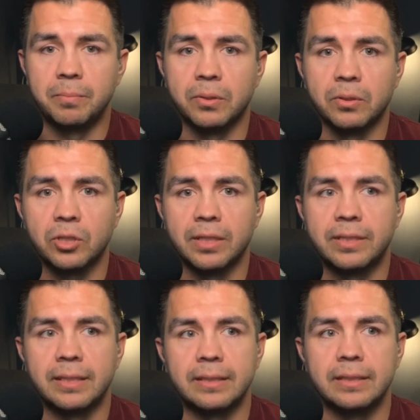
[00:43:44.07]
trying to
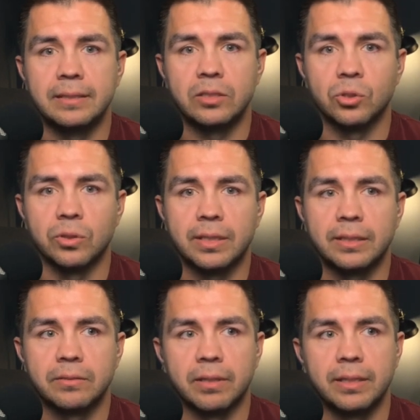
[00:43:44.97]
take the easy
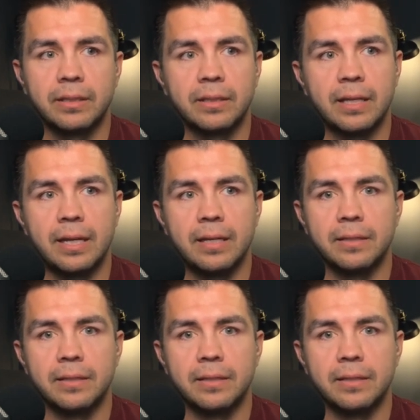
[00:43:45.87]
shortcuts, right? And